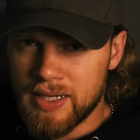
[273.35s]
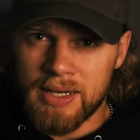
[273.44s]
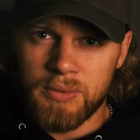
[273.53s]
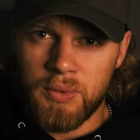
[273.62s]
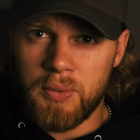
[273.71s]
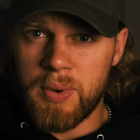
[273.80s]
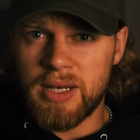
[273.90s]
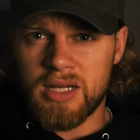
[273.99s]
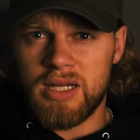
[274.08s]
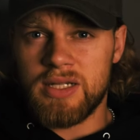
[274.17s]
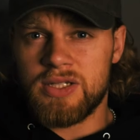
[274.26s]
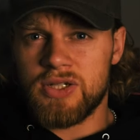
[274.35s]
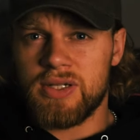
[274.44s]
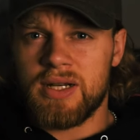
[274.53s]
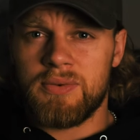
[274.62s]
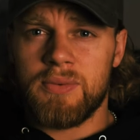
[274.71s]
And we went into
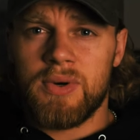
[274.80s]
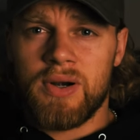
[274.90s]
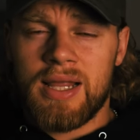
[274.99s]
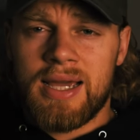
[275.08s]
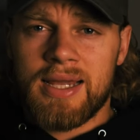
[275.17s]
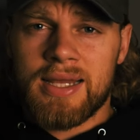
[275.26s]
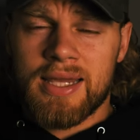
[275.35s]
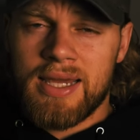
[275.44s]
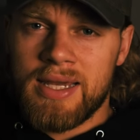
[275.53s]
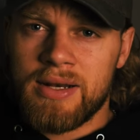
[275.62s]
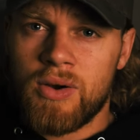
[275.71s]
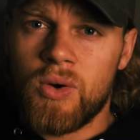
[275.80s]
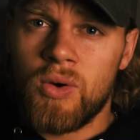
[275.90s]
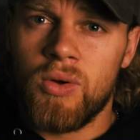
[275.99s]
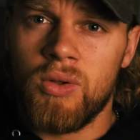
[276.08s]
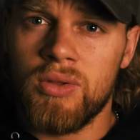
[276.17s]
it, there were like an
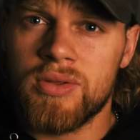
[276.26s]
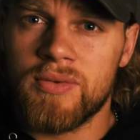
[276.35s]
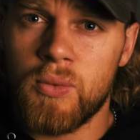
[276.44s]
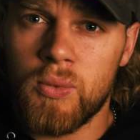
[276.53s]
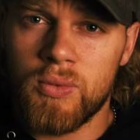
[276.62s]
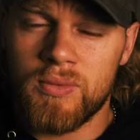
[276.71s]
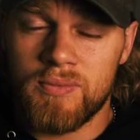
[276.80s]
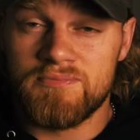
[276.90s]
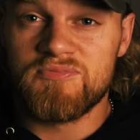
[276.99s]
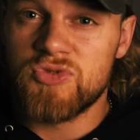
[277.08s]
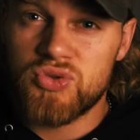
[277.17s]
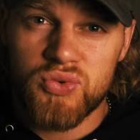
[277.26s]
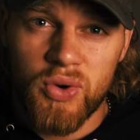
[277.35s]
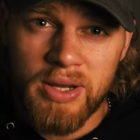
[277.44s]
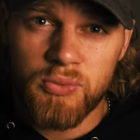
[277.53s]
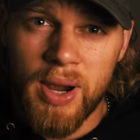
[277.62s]
old
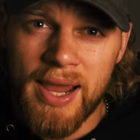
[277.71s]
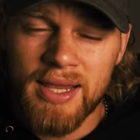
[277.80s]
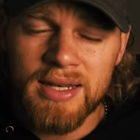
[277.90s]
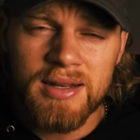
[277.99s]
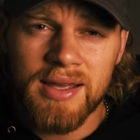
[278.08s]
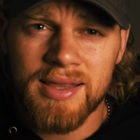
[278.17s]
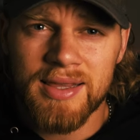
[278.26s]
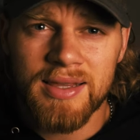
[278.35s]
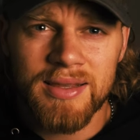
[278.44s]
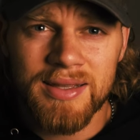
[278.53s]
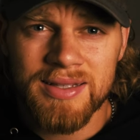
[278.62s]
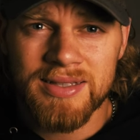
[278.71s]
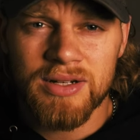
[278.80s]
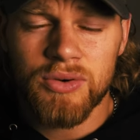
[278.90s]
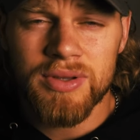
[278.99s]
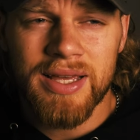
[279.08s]
train wagon. Is
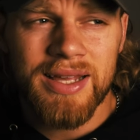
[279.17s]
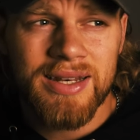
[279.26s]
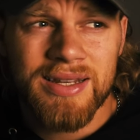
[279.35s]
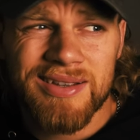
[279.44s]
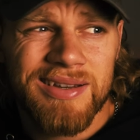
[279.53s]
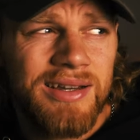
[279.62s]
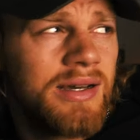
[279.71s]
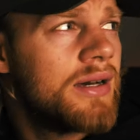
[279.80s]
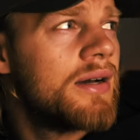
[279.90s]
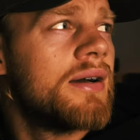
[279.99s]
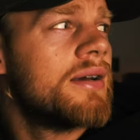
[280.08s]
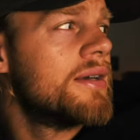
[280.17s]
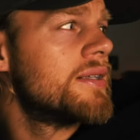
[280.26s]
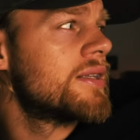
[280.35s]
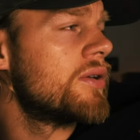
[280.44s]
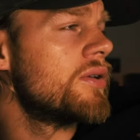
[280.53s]
it called that?
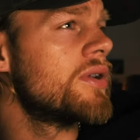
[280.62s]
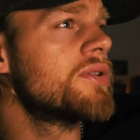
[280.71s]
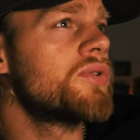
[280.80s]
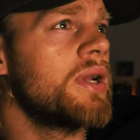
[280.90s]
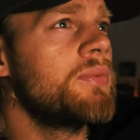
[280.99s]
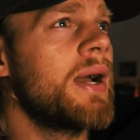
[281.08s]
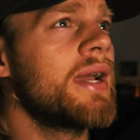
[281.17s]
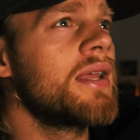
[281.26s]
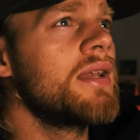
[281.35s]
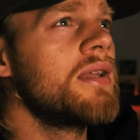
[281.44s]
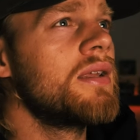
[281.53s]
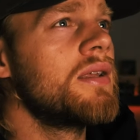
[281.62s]
Is it called a train wagon?